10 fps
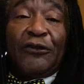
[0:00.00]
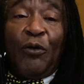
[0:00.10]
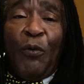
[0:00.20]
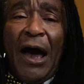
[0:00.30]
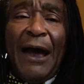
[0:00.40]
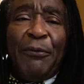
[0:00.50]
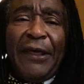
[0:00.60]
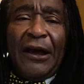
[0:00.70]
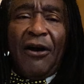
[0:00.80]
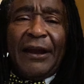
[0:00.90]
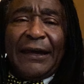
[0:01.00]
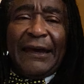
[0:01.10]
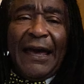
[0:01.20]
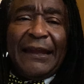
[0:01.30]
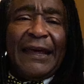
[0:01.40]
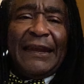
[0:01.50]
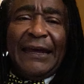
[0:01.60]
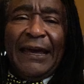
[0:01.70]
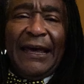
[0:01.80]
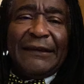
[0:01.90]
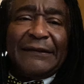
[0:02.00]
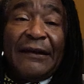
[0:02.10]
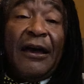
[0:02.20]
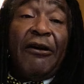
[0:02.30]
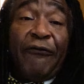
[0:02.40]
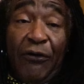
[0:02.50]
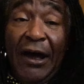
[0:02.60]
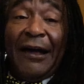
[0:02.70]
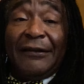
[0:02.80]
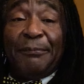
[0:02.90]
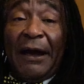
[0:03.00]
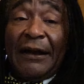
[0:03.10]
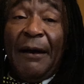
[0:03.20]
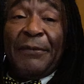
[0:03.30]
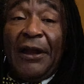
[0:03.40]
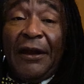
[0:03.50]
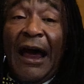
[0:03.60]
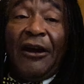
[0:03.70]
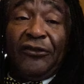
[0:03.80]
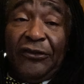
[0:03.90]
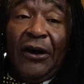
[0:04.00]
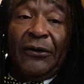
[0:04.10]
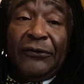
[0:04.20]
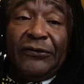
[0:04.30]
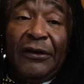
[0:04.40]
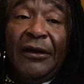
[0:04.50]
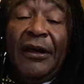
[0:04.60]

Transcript: So why were they going to get any hits for us by coming on our shows?